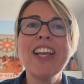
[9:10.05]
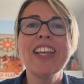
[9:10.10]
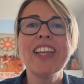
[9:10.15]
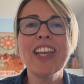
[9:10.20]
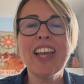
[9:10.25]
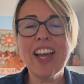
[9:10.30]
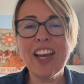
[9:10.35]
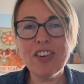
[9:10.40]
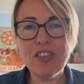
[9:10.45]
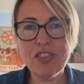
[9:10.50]

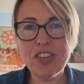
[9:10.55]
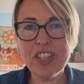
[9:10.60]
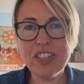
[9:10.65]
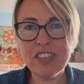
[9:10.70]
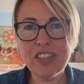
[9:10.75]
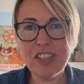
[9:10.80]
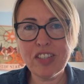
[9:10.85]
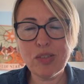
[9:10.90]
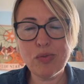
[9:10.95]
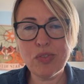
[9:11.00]
cannot
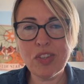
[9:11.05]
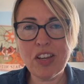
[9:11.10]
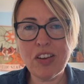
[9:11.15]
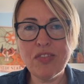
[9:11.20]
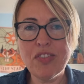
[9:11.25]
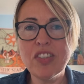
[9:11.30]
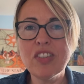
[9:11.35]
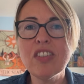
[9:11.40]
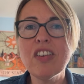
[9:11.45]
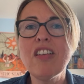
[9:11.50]
exist without
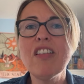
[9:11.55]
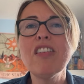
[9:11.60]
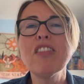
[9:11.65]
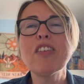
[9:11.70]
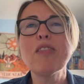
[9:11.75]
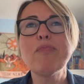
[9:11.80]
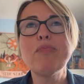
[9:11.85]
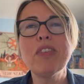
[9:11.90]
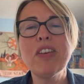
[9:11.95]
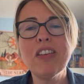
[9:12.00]
the
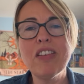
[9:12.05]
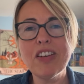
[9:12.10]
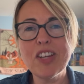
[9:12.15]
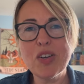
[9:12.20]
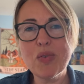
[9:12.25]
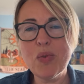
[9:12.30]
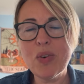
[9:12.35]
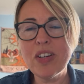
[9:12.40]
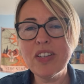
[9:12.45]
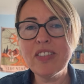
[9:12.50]
dark, but
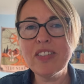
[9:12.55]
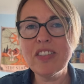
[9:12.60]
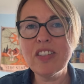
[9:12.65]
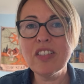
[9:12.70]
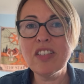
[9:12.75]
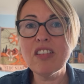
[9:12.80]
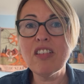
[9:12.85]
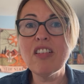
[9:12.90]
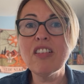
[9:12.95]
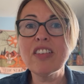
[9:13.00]
likewise the
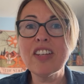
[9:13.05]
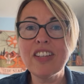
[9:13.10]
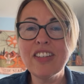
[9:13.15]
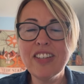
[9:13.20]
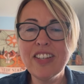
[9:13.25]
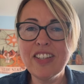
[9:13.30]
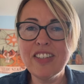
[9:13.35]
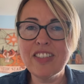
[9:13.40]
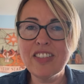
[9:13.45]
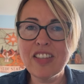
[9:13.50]
dark
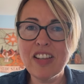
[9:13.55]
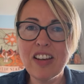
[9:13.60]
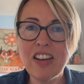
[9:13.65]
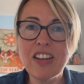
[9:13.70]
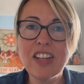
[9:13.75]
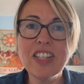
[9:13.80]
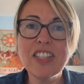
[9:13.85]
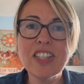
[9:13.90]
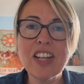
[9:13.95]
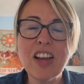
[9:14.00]
needs the
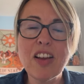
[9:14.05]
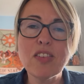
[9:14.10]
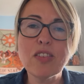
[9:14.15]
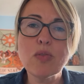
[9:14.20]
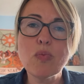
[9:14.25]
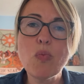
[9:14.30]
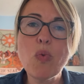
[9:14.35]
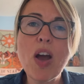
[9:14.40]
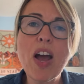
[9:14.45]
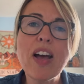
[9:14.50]
light as
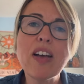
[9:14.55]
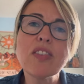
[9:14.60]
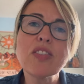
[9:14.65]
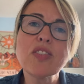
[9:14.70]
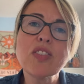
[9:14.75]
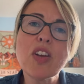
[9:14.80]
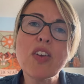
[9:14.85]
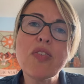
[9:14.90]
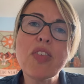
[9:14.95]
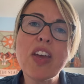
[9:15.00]
well.
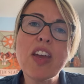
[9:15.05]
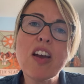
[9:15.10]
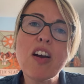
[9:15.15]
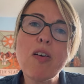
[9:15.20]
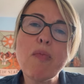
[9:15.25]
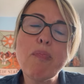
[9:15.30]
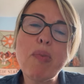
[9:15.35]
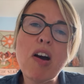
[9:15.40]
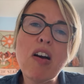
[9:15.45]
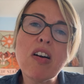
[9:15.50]
So they
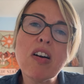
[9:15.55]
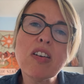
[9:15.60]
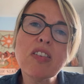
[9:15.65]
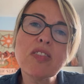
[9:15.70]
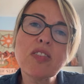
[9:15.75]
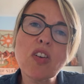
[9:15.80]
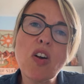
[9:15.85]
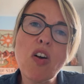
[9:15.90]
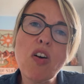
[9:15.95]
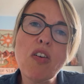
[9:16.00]
are
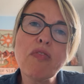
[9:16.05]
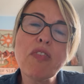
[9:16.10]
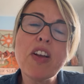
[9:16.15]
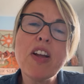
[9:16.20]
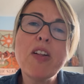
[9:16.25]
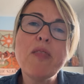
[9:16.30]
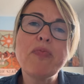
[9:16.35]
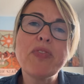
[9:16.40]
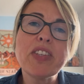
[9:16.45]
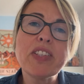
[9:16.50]
parts of
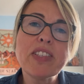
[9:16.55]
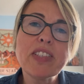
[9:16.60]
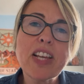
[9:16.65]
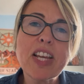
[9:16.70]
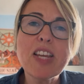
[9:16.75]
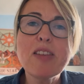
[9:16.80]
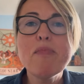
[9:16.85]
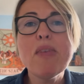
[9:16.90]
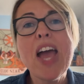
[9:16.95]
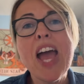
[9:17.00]
the
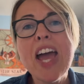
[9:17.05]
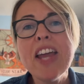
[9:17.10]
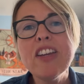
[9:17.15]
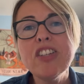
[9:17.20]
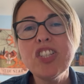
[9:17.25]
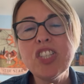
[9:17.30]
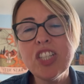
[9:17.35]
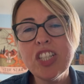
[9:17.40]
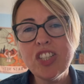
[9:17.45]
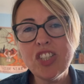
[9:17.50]
same
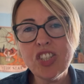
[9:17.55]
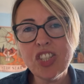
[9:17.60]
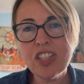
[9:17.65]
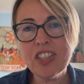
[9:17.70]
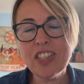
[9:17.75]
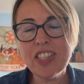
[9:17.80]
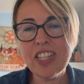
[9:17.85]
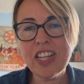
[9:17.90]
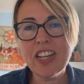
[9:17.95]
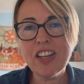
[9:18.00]
energy,
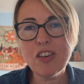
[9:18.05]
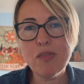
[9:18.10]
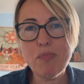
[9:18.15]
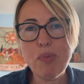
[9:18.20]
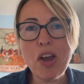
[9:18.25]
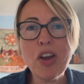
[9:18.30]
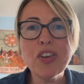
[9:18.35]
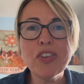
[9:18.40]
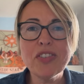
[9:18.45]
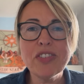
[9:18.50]
just in
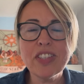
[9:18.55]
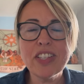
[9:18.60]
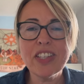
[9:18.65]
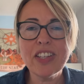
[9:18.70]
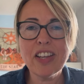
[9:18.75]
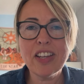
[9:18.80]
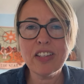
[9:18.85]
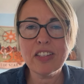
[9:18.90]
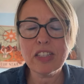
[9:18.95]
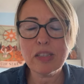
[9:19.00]

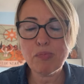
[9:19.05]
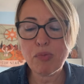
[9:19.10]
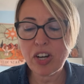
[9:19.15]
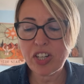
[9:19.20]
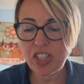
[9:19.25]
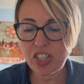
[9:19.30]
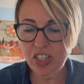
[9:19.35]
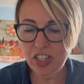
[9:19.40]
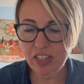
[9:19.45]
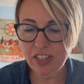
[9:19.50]
opposing
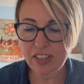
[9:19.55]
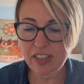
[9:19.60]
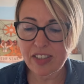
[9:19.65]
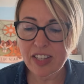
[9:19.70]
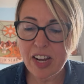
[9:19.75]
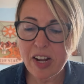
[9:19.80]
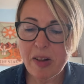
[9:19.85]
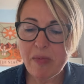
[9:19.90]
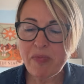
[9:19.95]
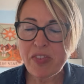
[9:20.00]
expressions.
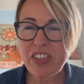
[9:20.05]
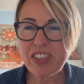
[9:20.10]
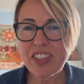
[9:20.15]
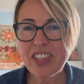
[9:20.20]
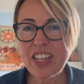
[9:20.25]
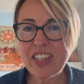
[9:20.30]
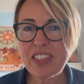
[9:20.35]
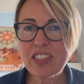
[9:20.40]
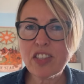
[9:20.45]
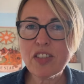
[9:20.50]
So
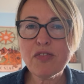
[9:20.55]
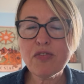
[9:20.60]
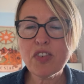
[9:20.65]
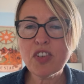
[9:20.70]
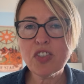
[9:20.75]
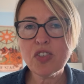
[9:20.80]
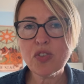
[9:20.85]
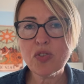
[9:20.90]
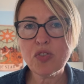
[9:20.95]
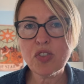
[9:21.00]
that's the
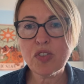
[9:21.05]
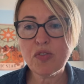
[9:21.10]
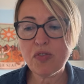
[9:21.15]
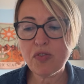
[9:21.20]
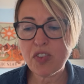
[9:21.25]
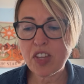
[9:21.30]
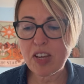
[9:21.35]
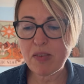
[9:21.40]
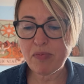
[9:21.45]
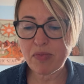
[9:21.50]
first sort of
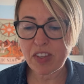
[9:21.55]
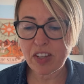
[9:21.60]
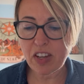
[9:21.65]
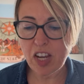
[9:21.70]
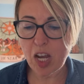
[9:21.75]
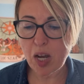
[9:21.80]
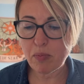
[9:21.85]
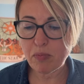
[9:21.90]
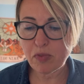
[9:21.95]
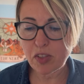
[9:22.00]
theme that
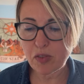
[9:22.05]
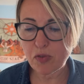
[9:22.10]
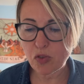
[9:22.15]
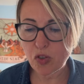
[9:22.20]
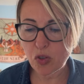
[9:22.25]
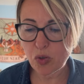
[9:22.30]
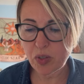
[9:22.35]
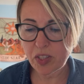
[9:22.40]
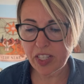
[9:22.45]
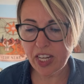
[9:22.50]
comes
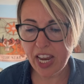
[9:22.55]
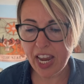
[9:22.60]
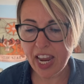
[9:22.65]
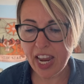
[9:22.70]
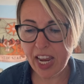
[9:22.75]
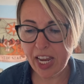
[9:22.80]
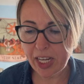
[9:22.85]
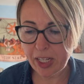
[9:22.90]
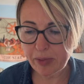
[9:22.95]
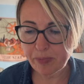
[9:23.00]
forward
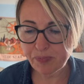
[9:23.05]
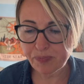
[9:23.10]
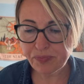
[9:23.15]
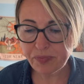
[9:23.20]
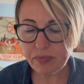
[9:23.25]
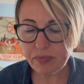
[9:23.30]
here.